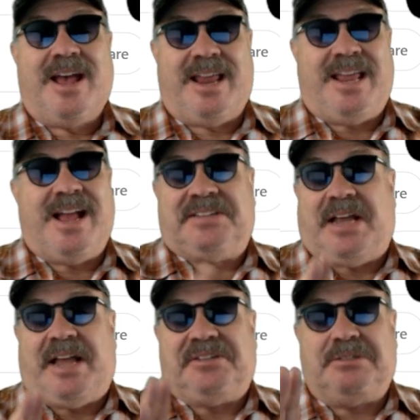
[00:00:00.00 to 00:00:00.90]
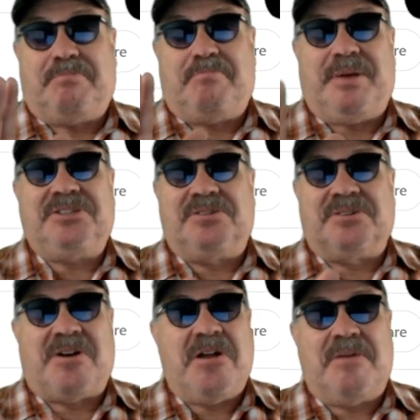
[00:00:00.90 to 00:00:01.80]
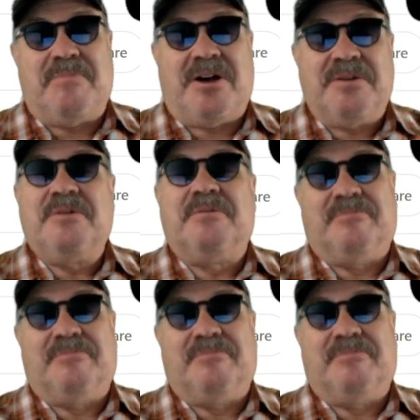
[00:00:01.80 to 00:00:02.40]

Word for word: and he has a special column on